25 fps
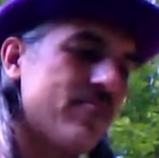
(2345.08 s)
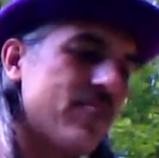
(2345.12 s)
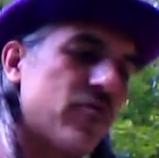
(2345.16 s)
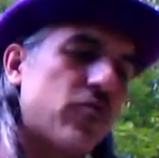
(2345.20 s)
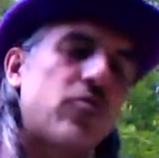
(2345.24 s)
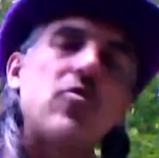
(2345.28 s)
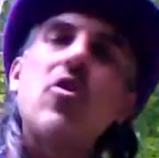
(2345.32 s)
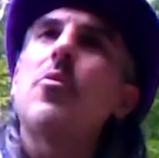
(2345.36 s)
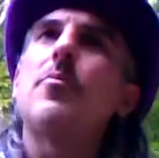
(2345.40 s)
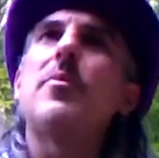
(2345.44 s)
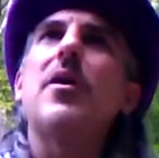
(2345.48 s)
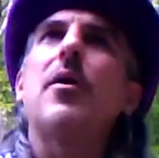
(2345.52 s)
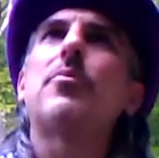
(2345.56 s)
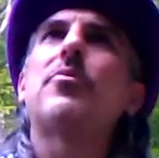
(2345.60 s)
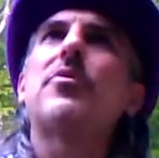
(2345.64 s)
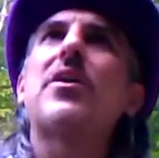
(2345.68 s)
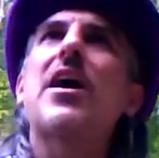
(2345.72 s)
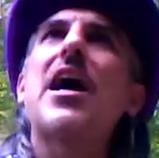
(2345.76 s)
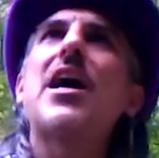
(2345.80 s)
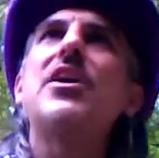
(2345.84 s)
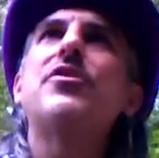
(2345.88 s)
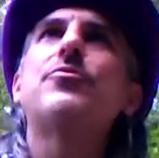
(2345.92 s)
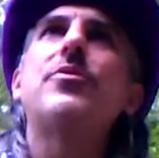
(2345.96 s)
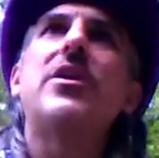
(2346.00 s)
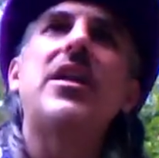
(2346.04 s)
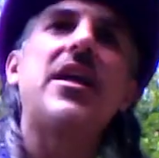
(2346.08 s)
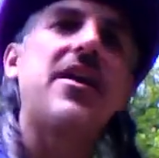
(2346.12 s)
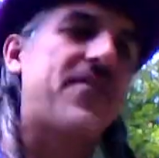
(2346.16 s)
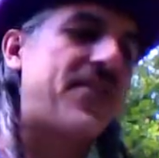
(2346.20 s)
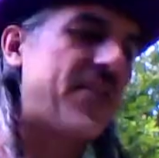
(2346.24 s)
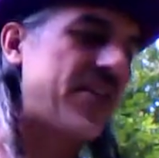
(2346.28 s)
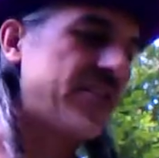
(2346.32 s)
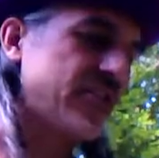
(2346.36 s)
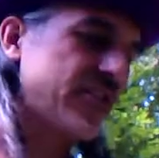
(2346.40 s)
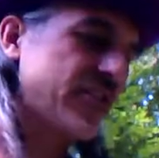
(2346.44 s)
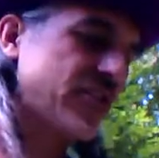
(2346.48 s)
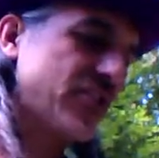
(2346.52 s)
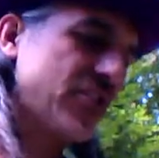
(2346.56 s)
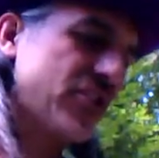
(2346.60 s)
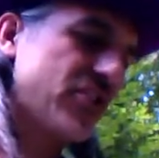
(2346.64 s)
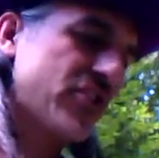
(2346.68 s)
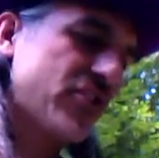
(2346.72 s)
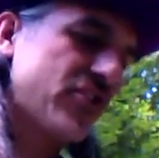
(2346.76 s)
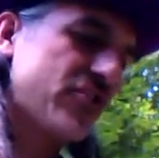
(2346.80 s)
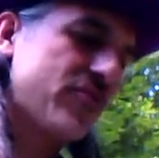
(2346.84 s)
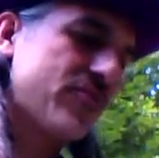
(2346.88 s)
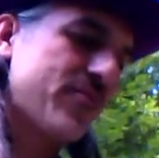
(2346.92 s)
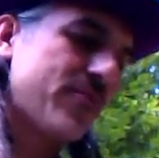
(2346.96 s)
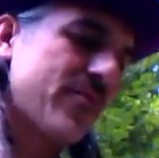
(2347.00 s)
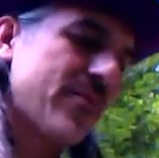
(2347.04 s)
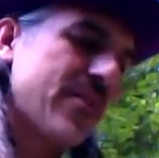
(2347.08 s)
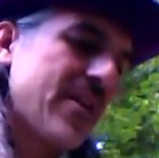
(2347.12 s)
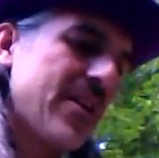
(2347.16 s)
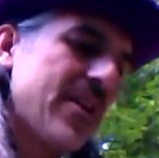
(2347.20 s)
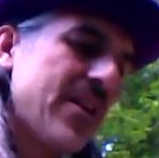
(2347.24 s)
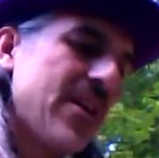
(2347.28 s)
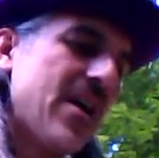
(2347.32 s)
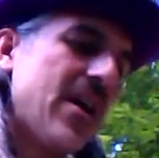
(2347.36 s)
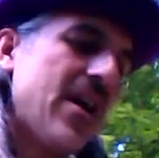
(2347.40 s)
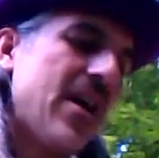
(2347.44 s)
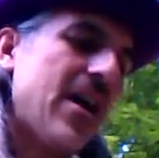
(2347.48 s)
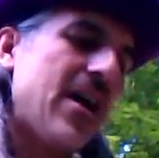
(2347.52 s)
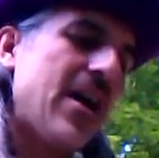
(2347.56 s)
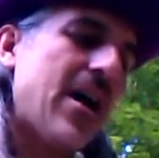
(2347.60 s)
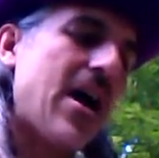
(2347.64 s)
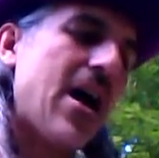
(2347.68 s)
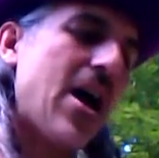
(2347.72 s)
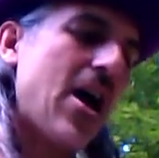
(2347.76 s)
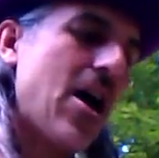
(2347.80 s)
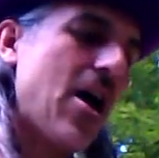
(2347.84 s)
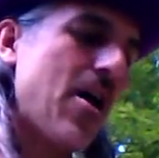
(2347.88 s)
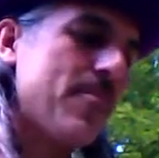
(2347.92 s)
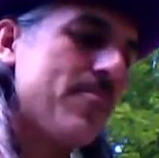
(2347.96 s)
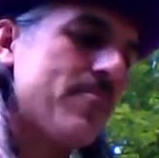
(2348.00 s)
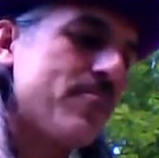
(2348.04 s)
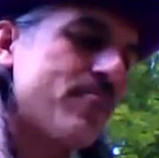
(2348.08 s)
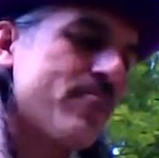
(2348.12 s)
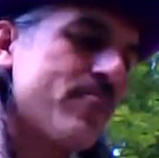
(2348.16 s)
Nobel Prize winning physicist, um,